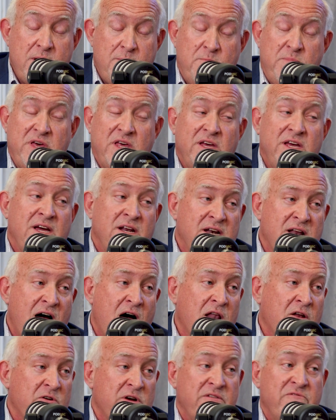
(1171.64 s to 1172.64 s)
billion
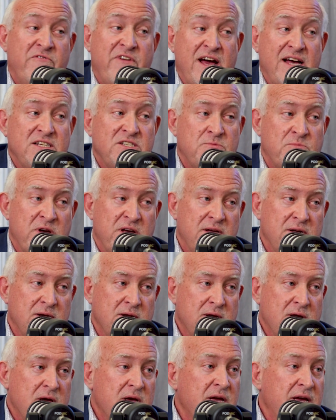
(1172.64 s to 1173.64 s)
investment
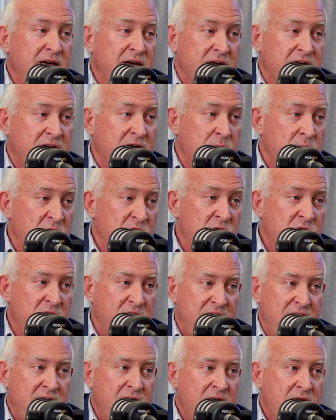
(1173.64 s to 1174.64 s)
in a
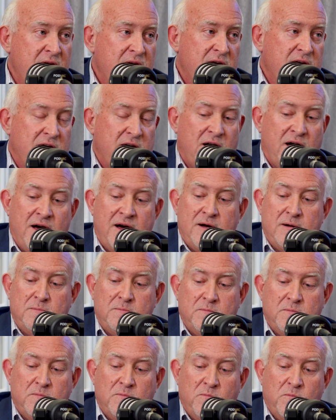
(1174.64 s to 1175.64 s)
community,
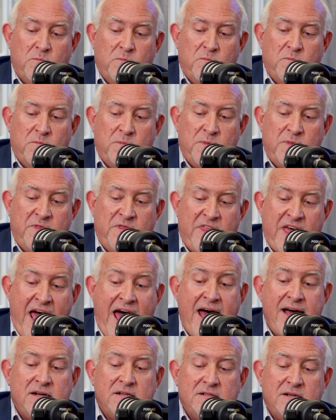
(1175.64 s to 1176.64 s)

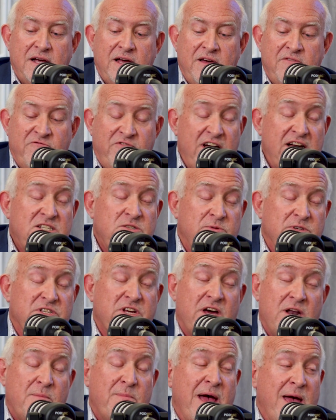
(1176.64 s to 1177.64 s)
that
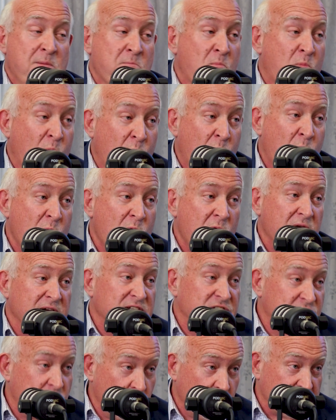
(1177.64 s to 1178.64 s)
investment's going to pay more
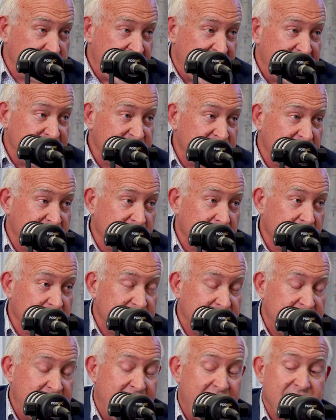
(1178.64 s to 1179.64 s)
in school
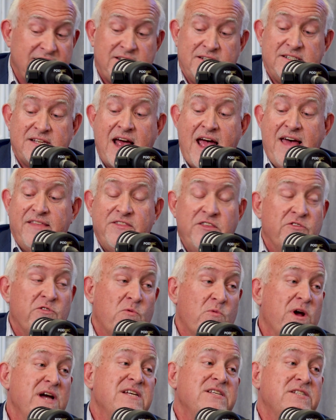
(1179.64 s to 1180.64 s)
taxes than
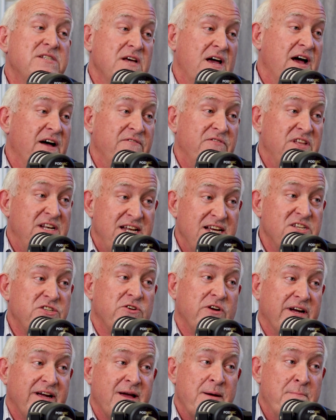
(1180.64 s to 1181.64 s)
the rest of the
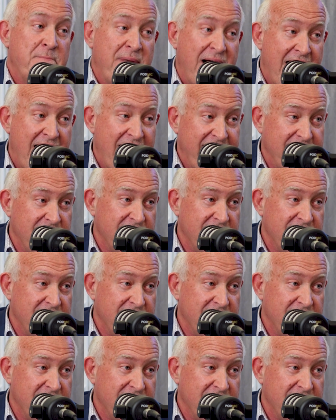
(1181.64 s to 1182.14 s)
district combined.